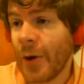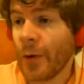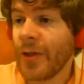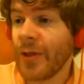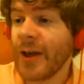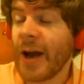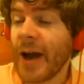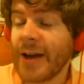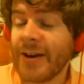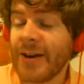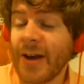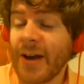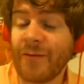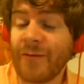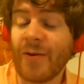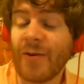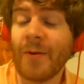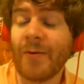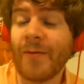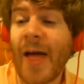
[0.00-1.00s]
The only thing I could
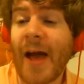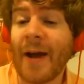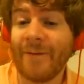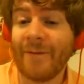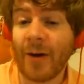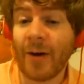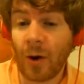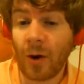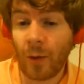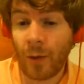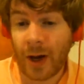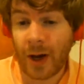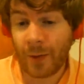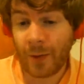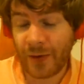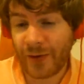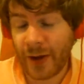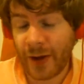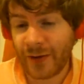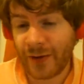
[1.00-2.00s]
tell from her that far away
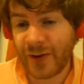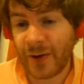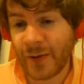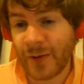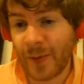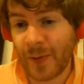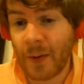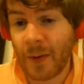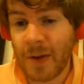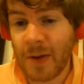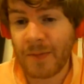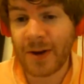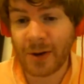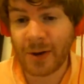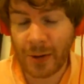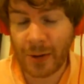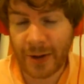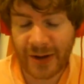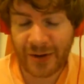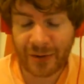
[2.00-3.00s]
was that she was probably
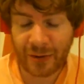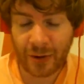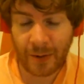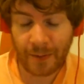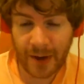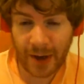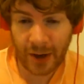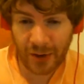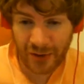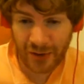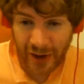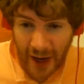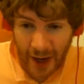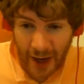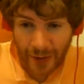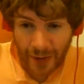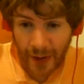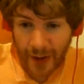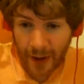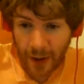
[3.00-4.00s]
Middle Eastern because she
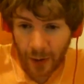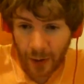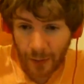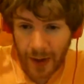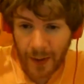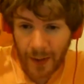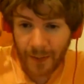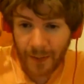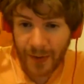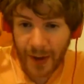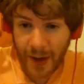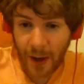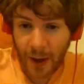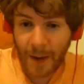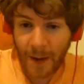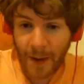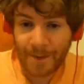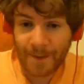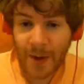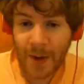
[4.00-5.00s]
had like a Habib thing
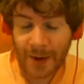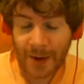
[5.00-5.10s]
on.